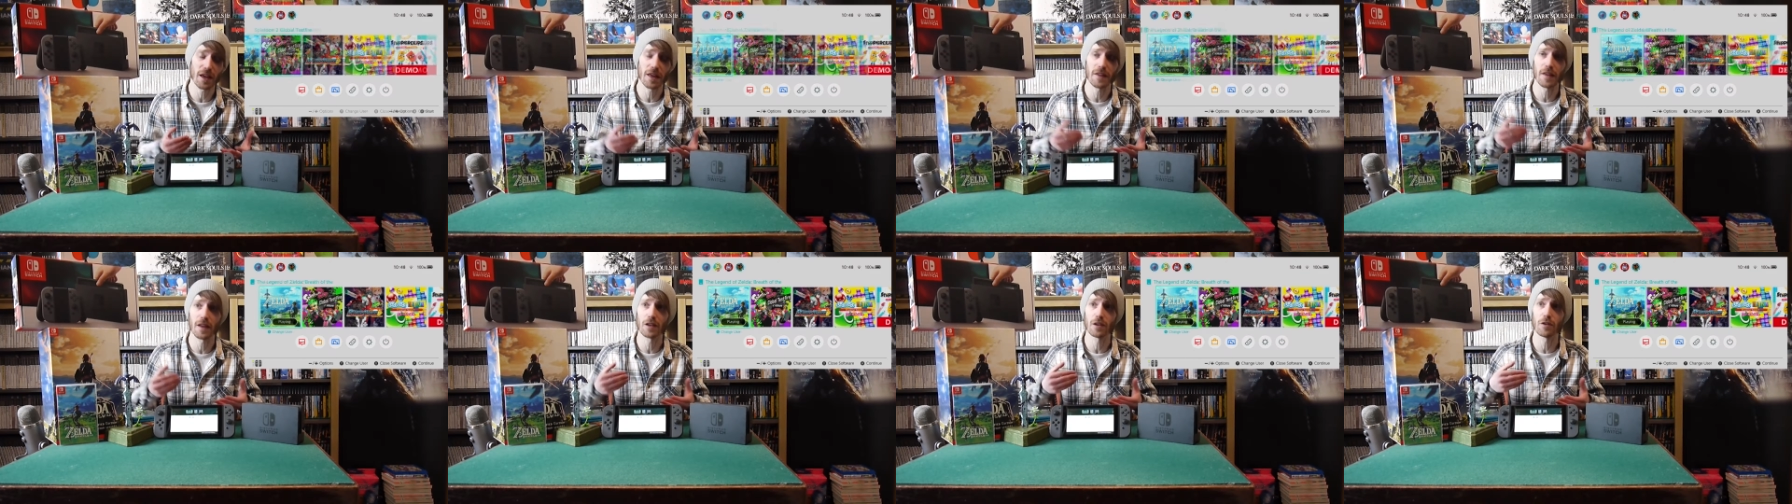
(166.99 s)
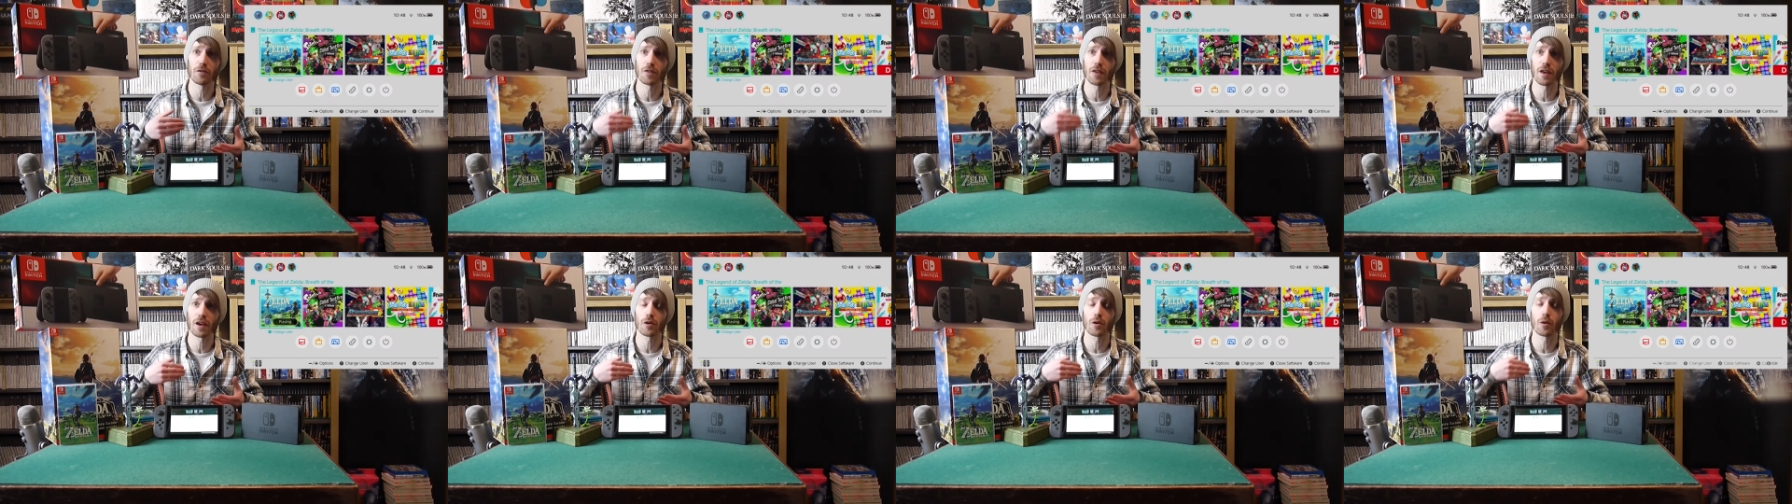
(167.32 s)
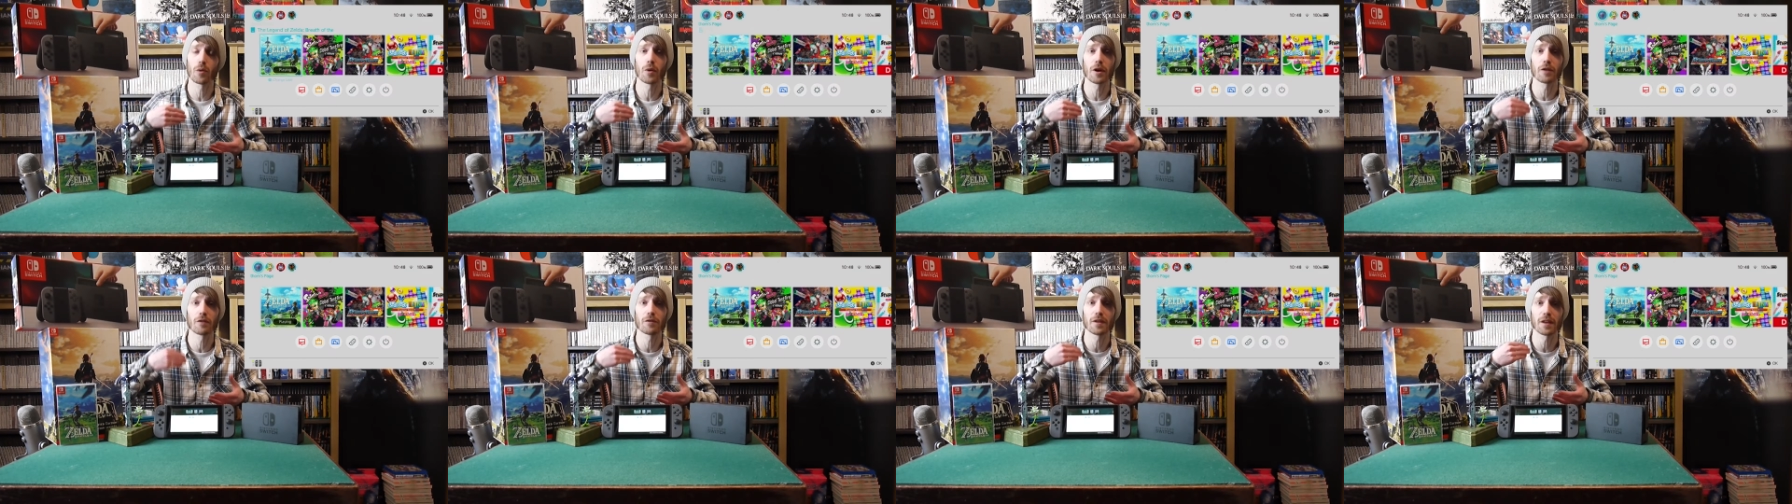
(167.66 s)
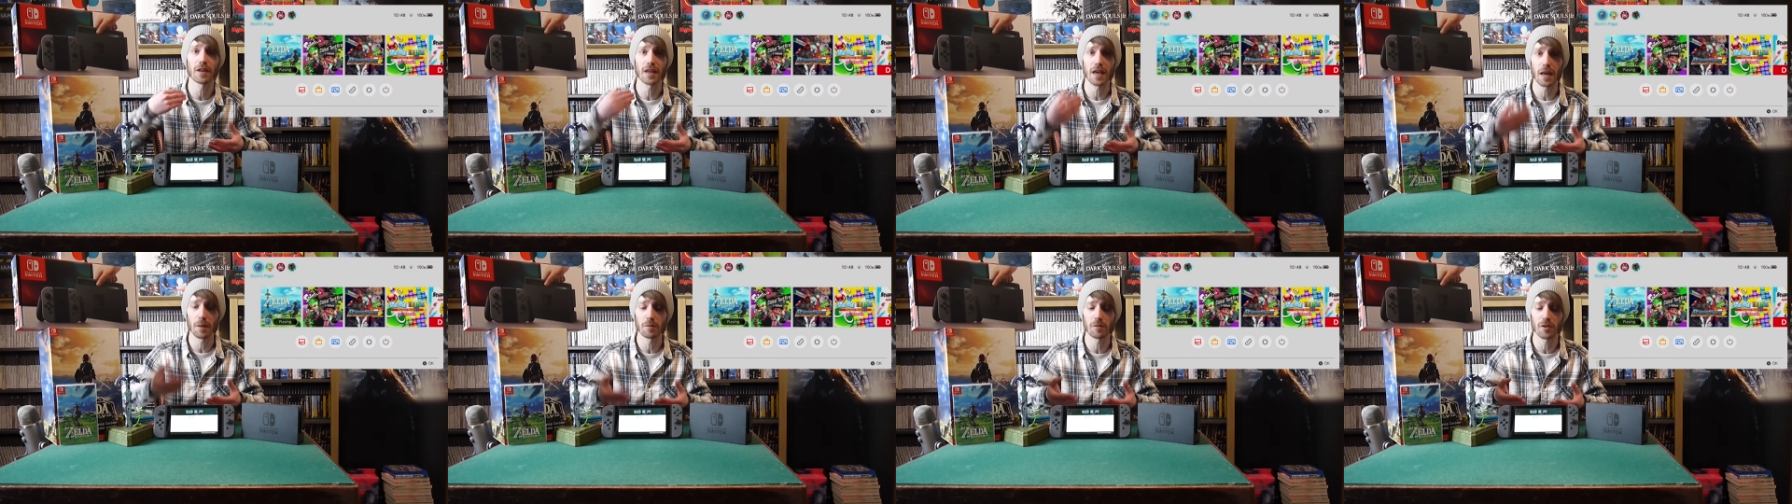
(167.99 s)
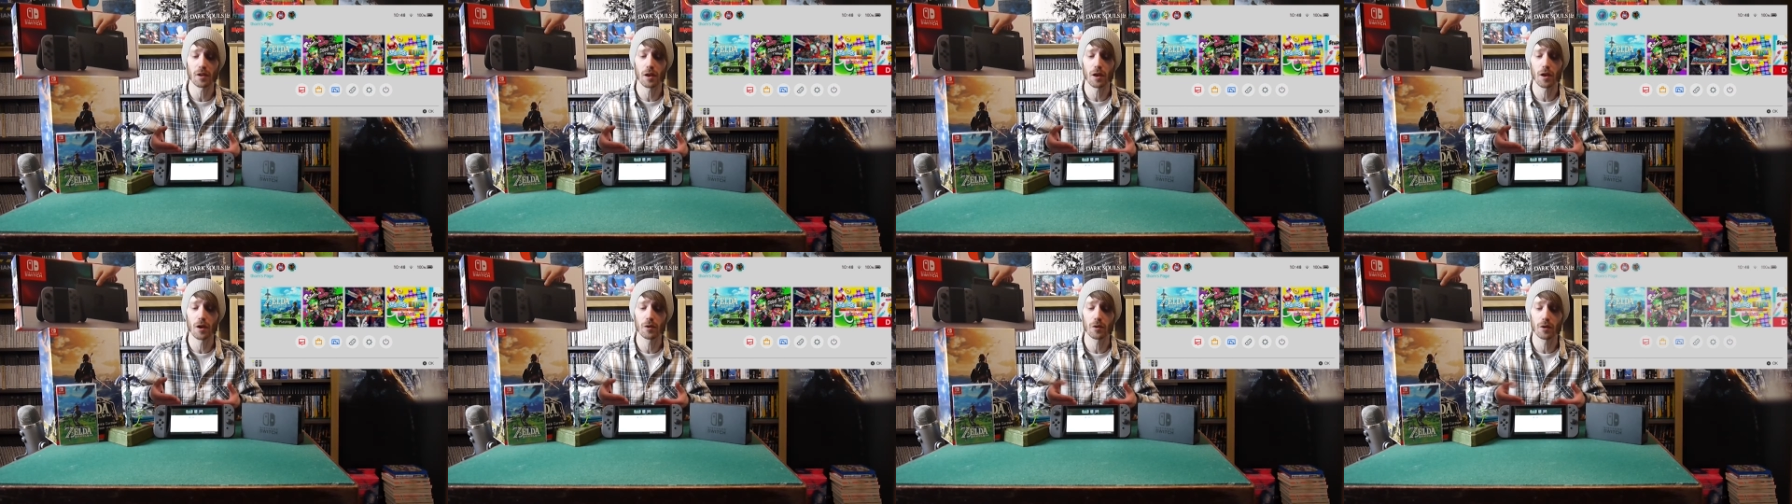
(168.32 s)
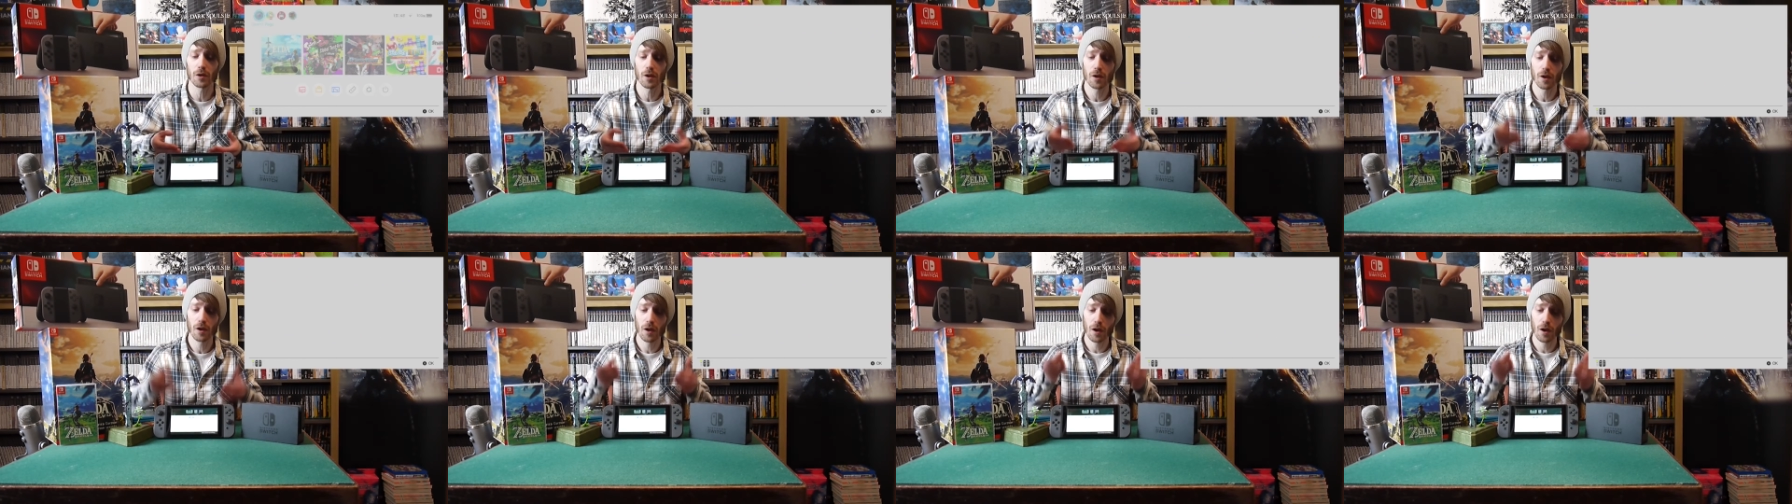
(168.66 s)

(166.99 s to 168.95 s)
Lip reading: and then you've then got to wait for the game to load.